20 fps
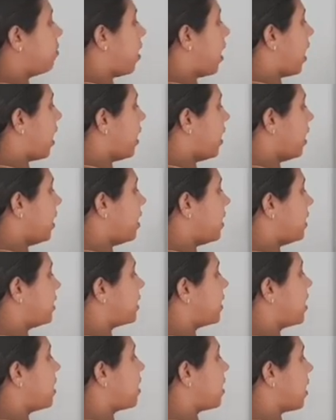1 is
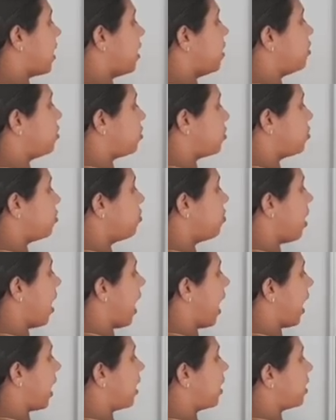equal to
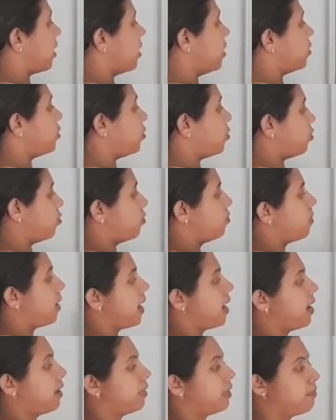angle 2
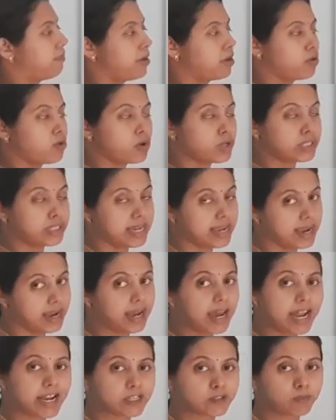because they are
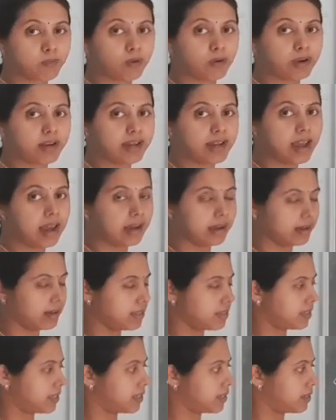corresponding
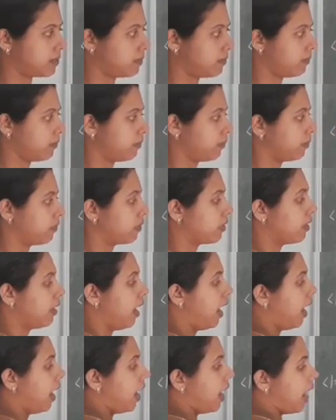angles.
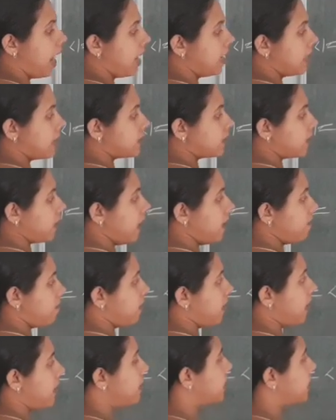And the same way